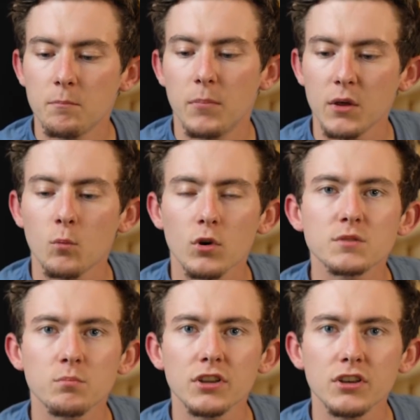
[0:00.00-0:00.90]
but it works
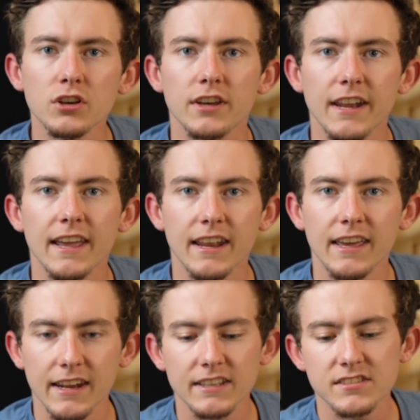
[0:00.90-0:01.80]
pretty good,
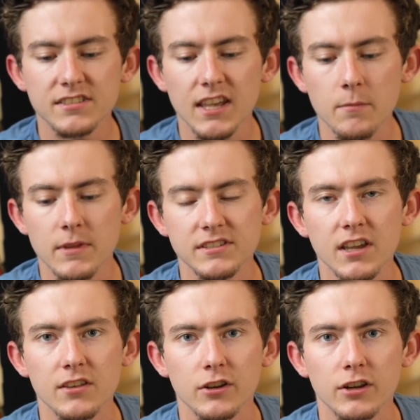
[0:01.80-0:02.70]
and it's the same as the
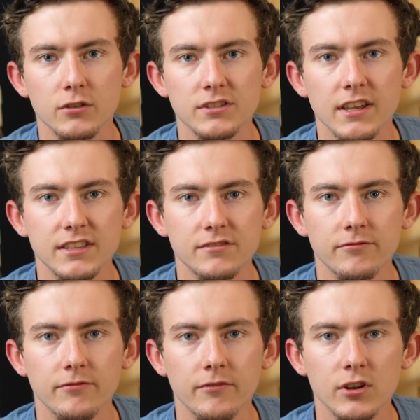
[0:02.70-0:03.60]
other. You know, it's
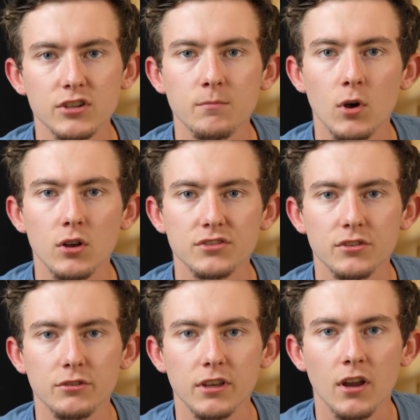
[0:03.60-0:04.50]
very small, so
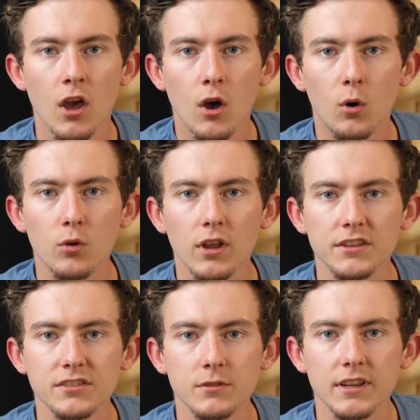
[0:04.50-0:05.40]
you can hold
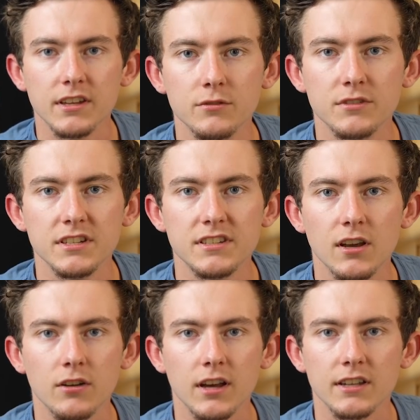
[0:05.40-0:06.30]
on to it
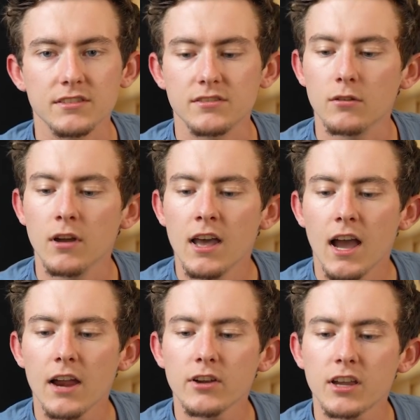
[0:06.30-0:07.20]
detailed cuts. So
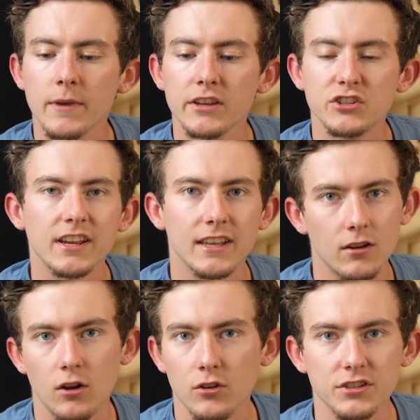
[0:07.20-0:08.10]
I recommend checking
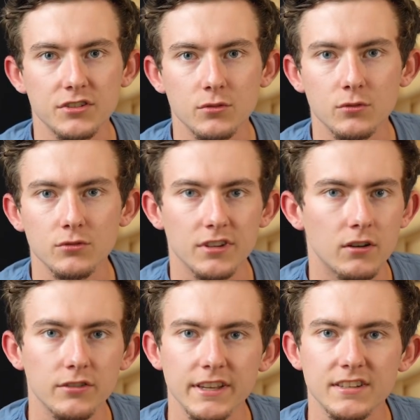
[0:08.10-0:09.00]
out all these tools. You
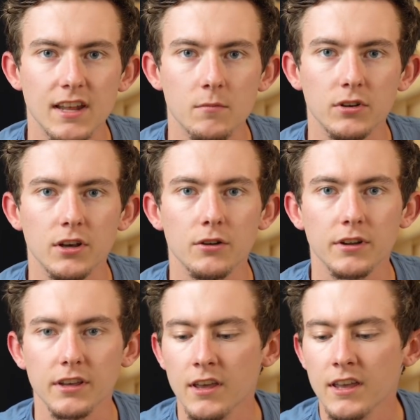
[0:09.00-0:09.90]
know, links down below
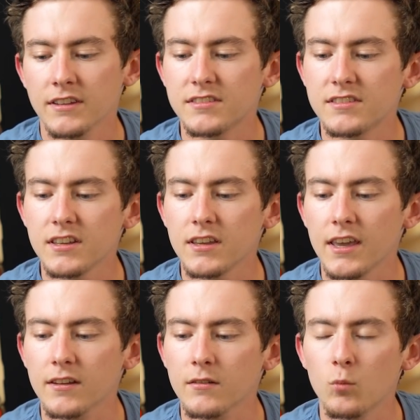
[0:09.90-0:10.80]
to see
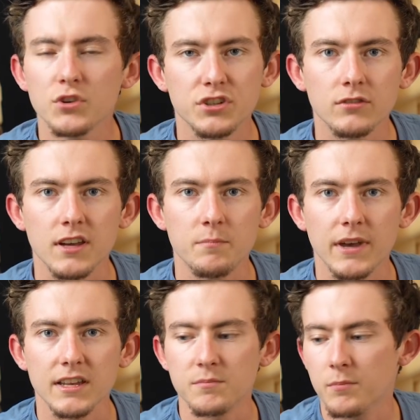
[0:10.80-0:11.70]
and what you like
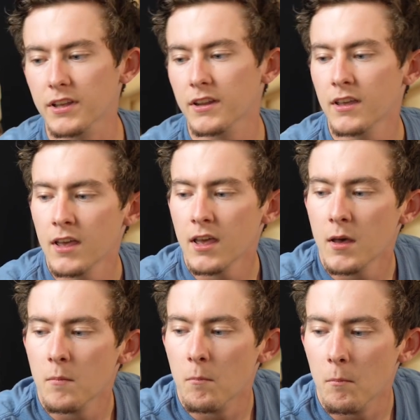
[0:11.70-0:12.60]
best. But
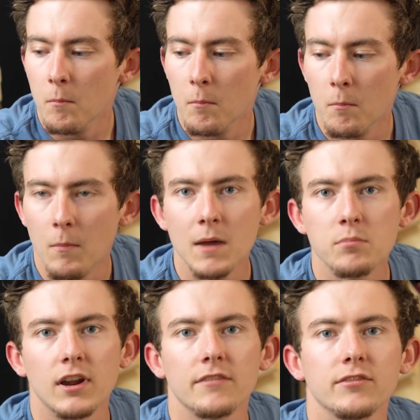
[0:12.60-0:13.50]
my
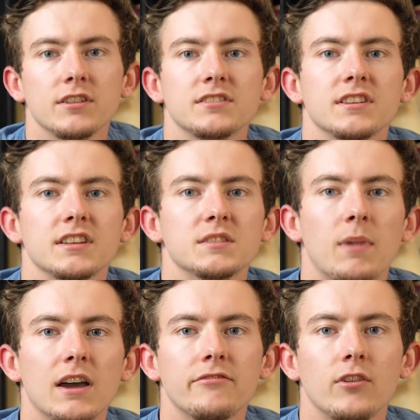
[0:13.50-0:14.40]
preference is
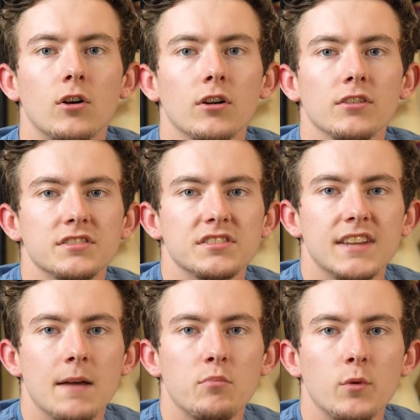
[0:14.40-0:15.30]
by far the Snap